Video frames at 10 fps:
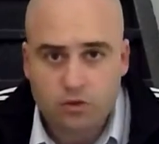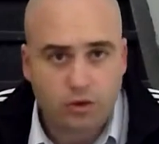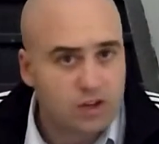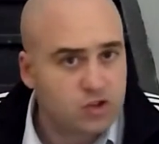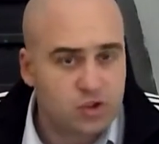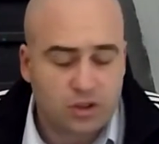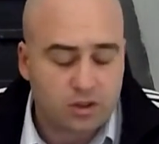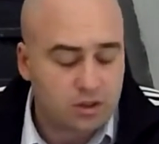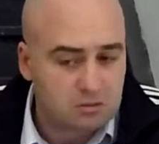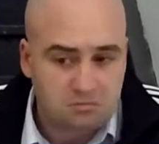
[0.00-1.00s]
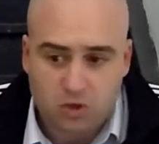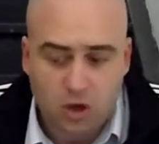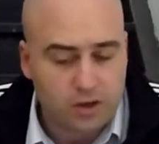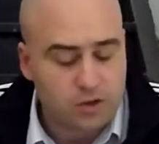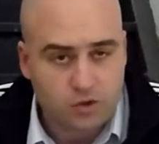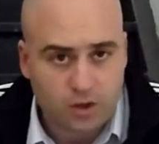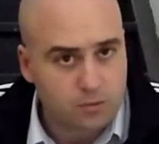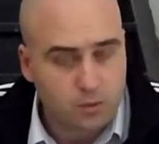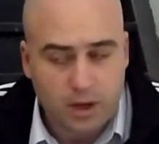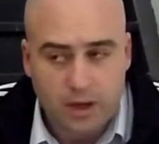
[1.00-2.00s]
dressed in a
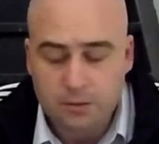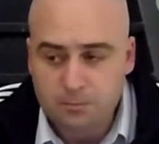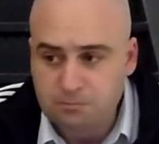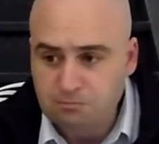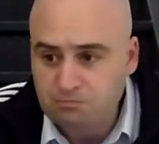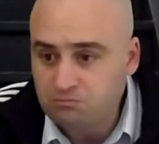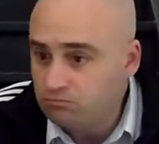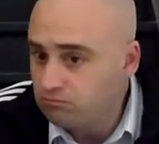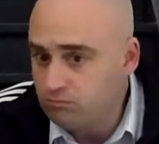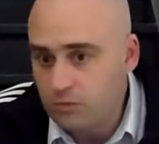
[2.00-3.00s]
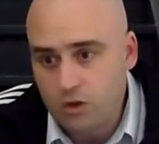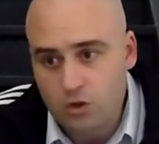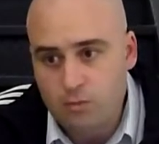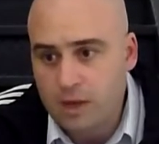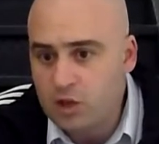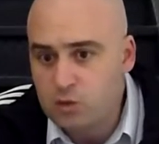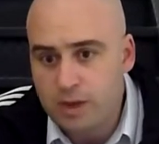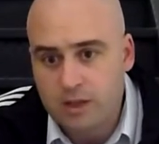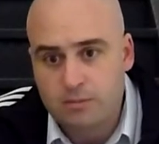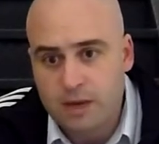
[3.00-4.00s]
nondescript way, you may
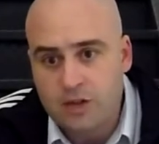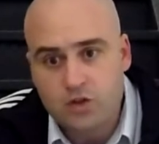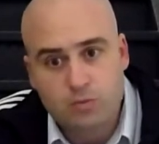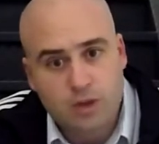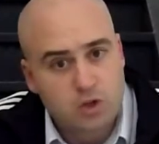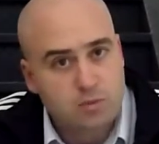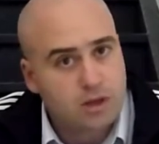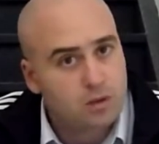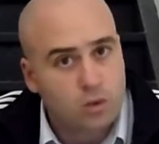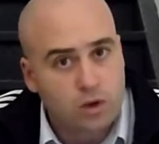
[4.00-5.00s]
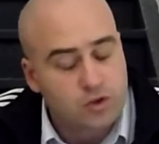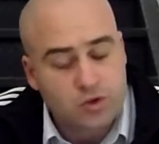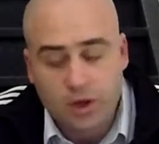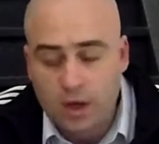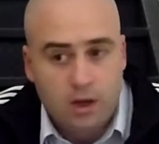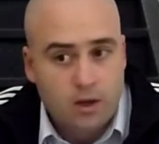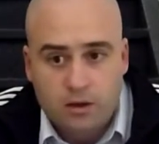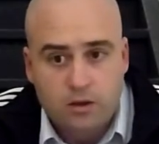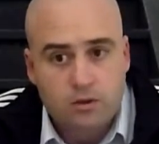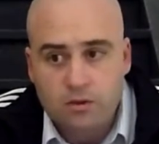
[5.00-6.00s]
expect the best, you may expect the worst.
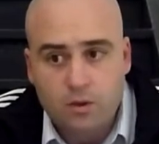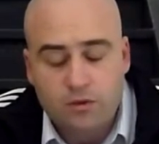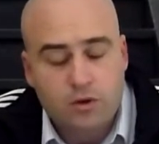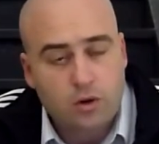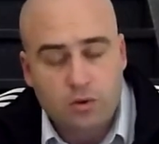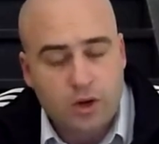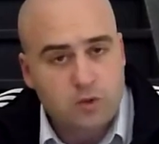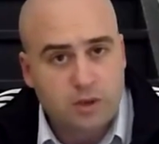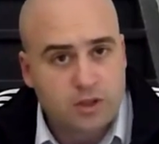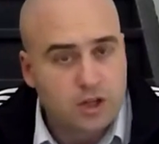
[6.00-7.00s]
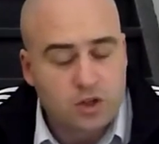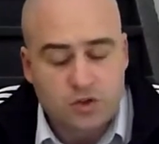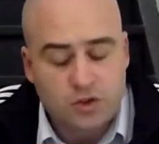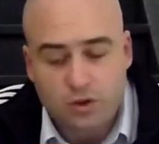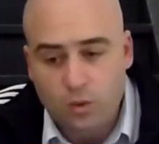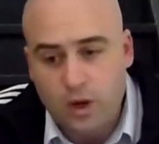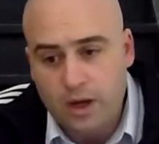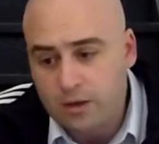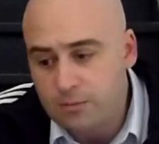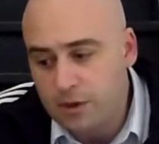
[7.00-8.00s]
You, you have no expectations either
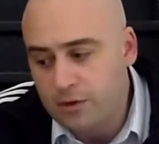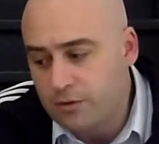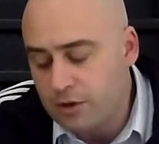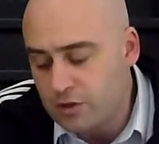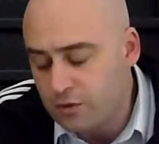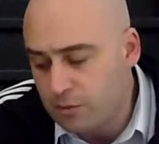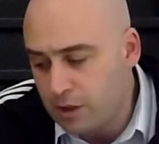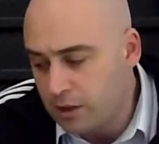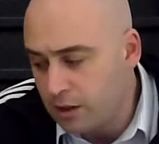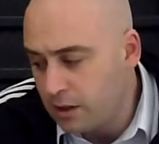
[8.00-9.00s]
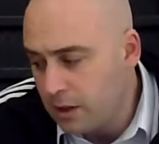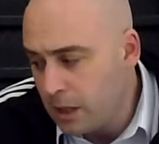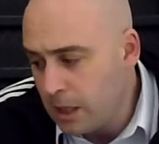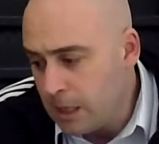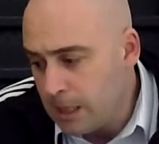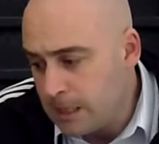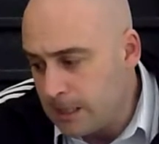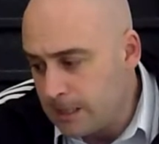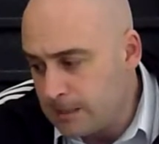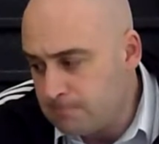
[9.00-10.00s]
way compared to the rest of humanity.
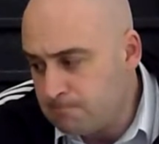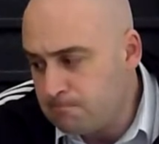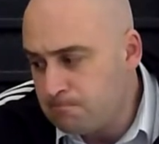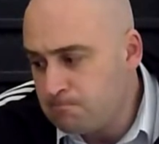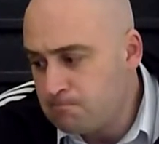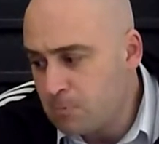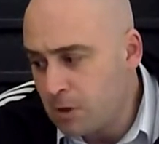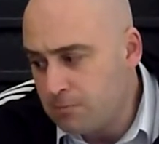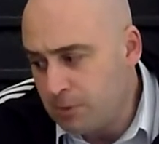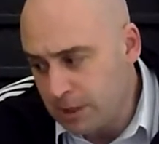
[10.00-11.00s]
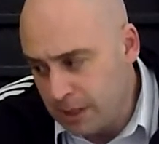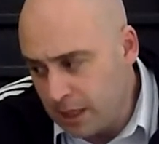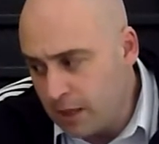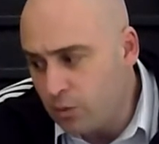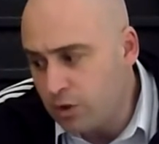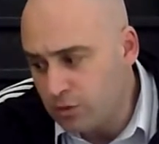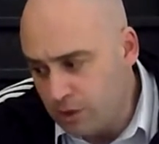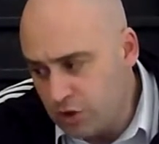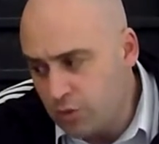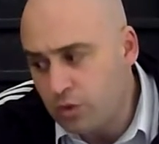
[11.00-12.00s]
Um, but yeah, when you
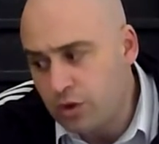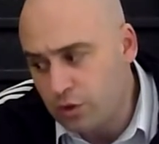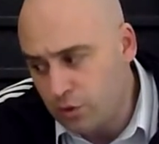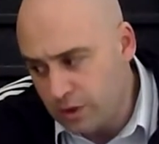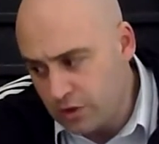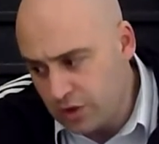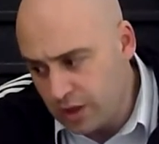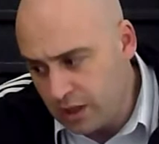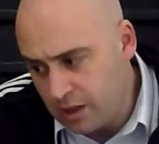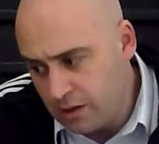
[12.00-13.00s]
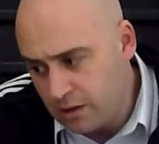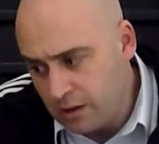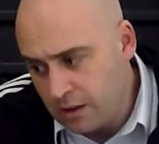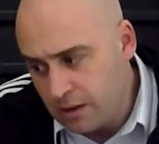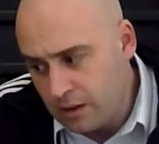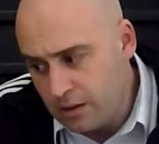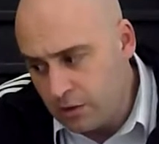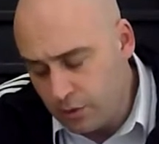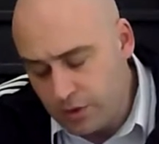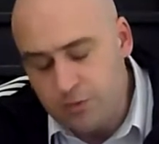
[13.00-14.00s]
meet someone who is a
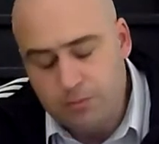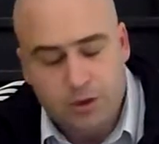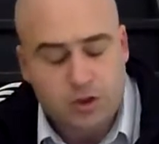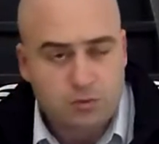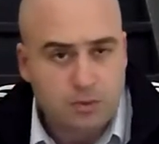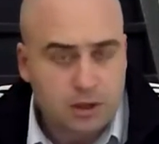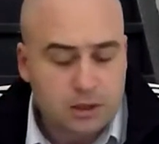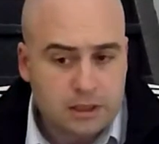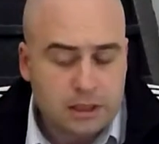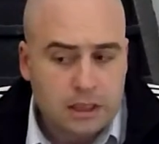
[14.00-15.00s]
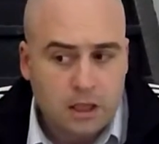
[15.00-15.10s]
who is a Buddhist monk,